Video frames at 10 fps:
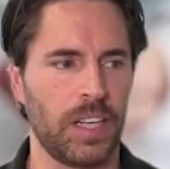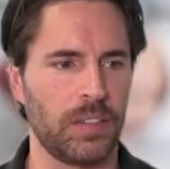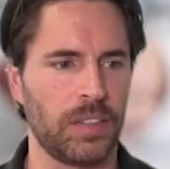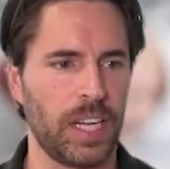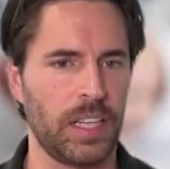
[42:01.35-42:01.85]

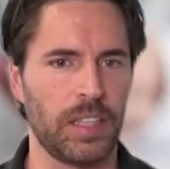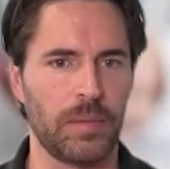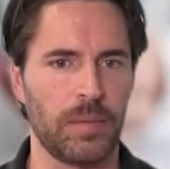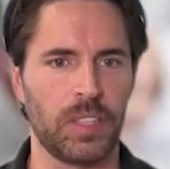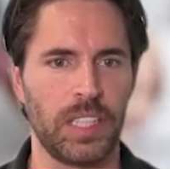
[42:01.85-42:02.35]
getting
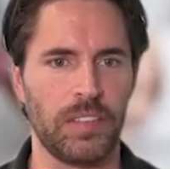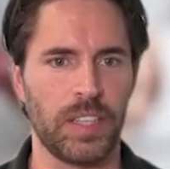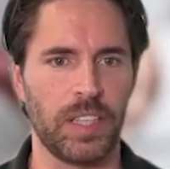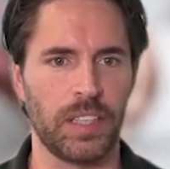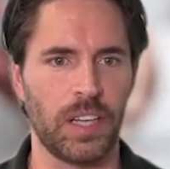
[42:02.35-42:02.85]
them to
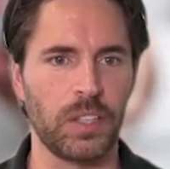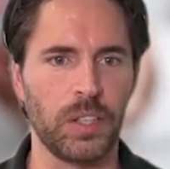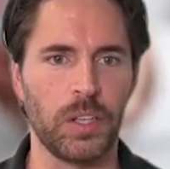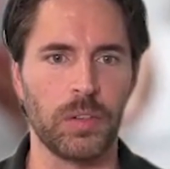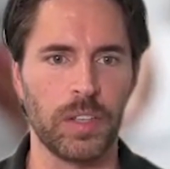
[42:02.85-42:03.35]
leave a
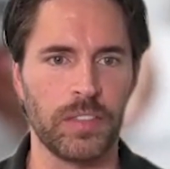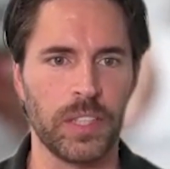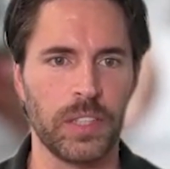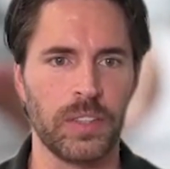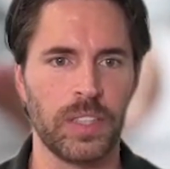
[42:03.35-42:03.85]
Google
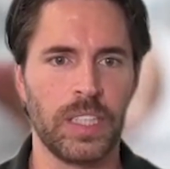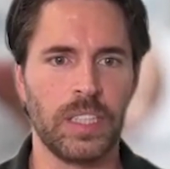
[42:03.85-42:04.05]
review,